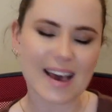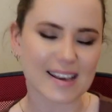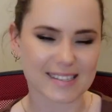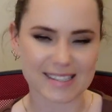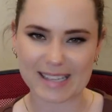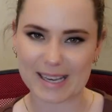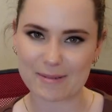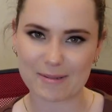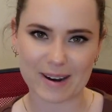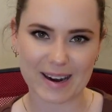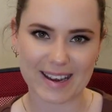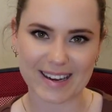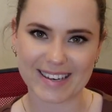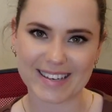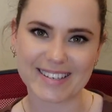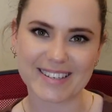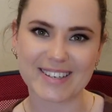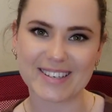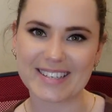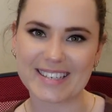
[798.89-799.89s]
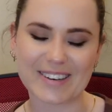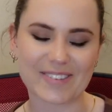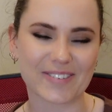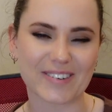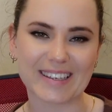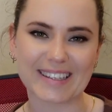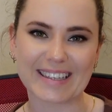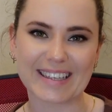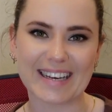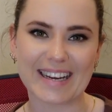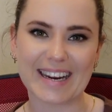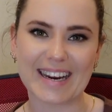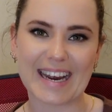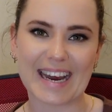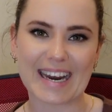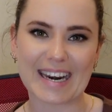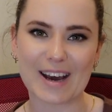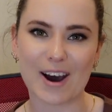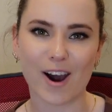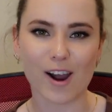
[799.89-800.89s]
see what I can do differently,
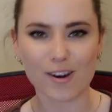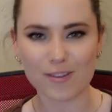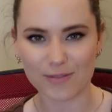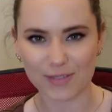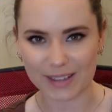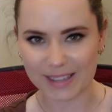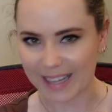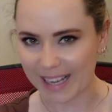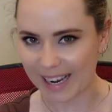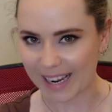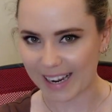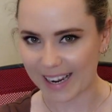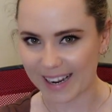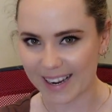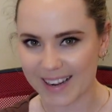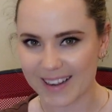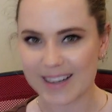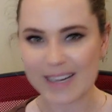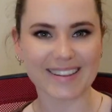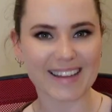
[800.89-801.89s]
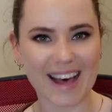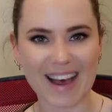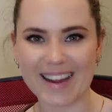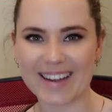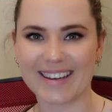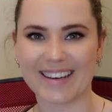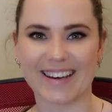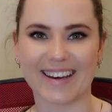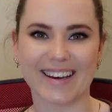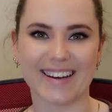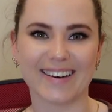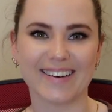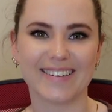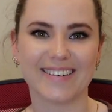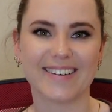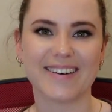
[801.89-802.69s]
and hopefully you like it.